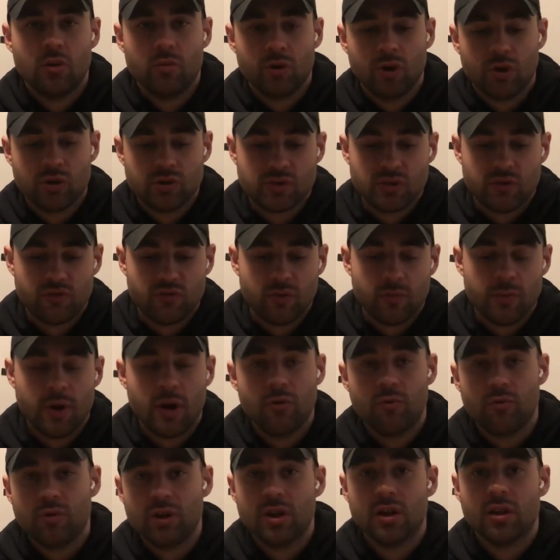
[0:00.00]
but also for my
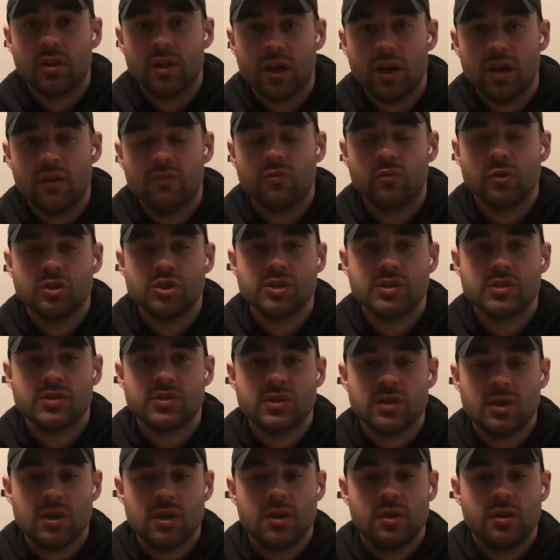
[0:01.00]
real life, which
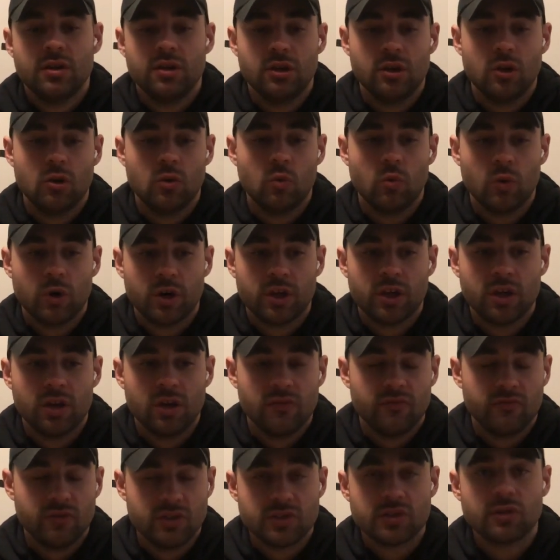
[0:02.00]
is, working a
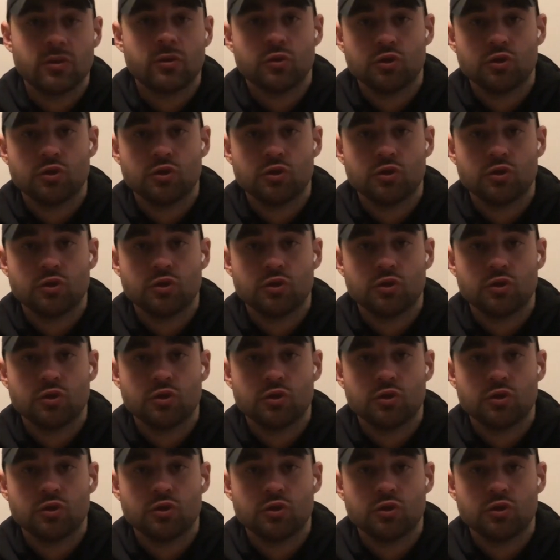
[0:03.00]
physical